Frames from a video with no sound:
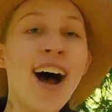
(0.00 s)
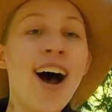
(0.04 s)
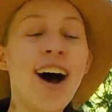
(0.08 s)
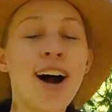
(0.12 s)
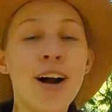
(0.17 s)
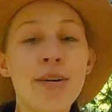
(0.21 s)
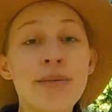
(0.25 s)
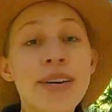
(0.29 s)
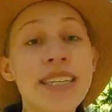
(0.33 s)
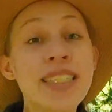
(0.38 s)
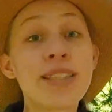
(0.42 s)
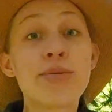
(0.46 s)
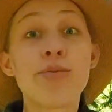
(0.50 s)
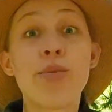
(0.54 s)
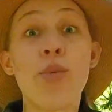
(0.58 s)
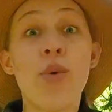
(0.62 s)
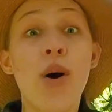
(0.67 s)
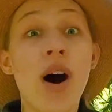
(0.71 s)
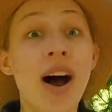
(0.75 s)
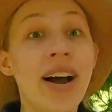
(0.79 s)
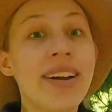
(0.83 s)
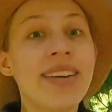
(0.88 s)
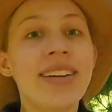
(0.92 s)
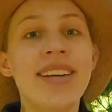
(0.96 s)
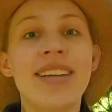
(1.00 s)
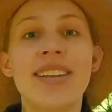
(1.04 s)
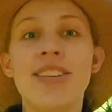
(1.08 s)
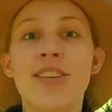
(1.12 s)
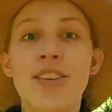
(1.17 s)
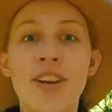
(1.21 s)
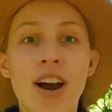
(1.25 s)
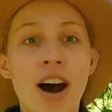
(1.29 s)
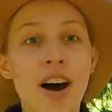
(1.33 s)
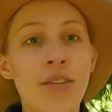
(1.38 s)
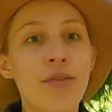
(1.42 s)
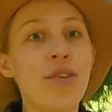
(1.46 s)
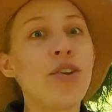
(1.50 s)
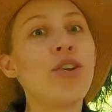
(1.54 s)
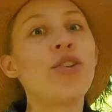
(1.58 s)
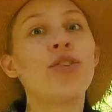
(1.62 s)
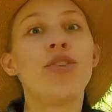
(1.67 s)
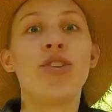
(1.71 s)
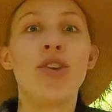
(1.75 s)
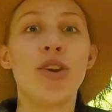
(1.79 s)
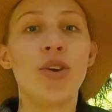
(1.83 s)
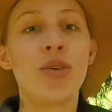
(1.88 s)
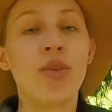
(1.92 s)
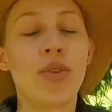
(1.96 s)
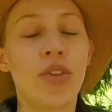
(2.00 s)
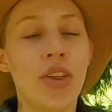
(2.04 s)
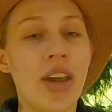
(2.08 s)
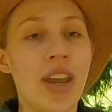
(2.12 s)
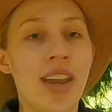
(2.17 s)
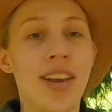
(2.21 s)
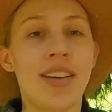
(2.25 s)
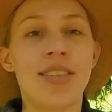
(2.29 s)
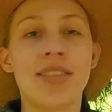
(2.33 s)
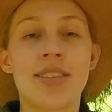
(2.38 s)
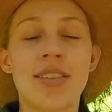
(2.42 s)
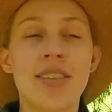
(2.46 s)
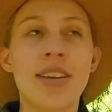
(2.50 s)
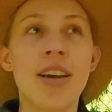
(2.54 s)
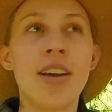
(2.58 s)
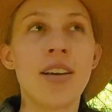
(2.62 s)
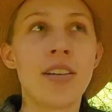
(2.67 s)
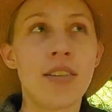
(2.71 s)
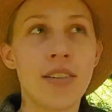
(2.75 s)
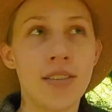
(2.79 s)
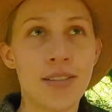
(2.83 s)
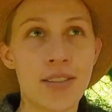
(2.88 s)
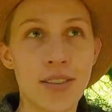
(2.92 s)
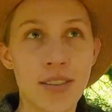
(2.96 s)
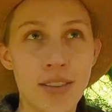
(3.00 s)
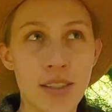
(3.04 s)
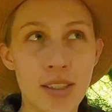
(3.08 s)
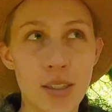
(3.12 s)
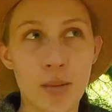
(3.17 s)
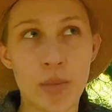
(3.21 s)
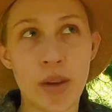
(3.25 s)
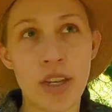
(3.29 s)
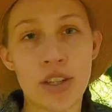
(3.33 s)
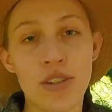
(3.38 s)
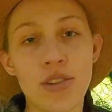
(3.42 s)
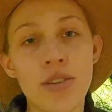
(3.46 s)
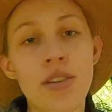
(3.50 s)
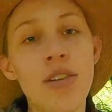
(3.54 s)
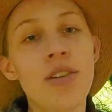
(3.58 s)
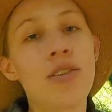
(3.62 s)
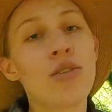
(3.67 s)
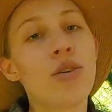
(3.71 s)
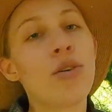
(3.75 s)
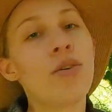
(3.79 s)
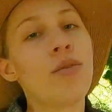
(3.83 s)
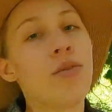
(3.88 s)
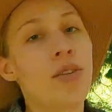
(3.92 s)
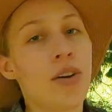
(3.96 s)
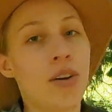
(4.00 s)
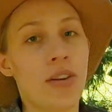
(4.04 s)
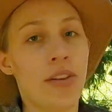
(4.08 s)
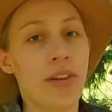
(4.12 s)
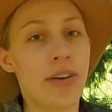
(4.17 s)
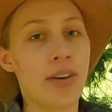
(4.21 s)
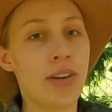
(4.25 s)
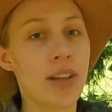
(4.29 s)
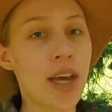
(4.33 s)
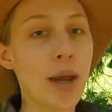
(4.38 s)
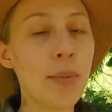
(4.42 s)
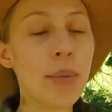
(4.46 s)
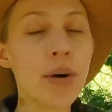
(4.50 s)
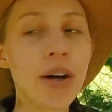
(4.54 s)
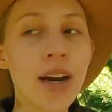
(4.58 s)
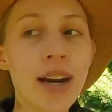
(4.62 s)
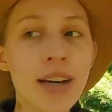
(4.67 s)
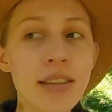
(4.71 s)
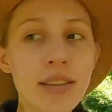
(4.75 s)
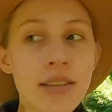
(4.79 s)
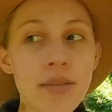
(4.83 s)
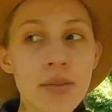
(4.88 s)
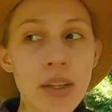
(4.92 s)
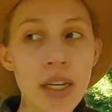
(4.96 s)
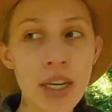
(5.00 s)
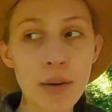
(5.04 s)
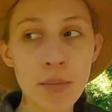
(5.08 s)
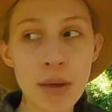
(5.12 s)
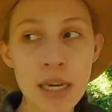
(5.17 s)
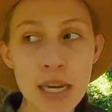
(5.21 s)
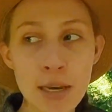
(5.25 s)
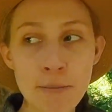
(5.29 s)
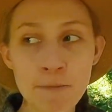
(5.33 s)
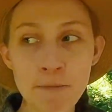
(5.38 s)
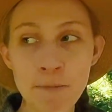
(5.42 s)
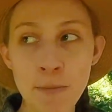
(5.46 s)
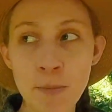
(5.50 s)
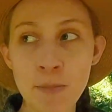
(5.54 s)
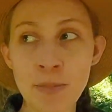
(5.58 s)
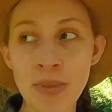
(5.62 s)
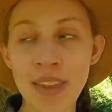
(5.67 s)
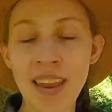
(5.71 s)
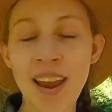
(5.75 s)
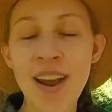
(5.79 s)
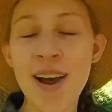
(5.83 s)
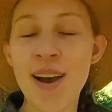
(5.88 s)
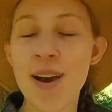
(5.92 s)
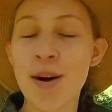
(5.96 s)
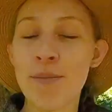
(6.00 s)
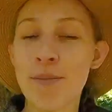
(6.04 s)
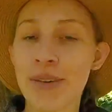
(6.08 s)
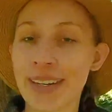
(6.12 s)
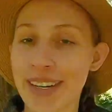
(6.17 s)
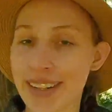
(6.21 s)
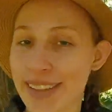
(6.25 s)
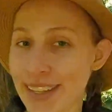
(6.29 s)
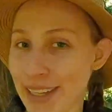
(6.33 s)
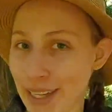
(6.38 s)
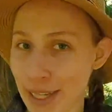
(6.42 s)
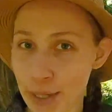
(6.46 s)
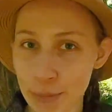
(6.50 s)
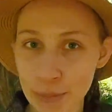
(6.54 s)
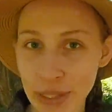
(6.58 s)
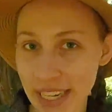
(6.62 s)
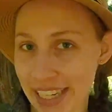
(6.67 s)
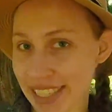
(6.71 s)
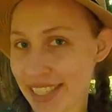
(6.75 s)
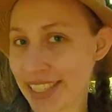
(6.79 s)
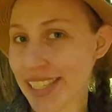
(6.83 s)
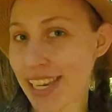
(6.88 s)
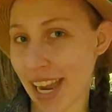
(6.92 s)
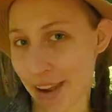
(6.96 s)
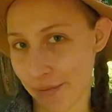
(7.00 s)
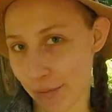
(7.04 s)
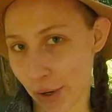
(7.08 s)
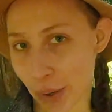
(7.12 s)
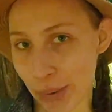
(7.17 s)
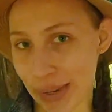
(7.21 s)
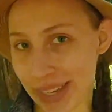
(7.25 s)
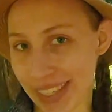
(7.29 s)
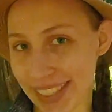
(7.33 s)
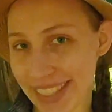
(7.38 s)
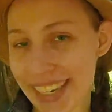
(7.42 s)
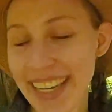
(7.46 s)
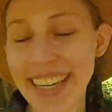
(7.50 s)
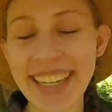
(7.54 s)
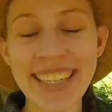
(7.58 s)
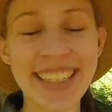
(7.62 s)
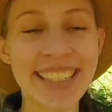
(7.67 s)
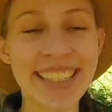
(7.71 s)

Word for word: Our brains want novel, new things. This is especially true if you're a little hyperactive like me, but I think it applies to everyone.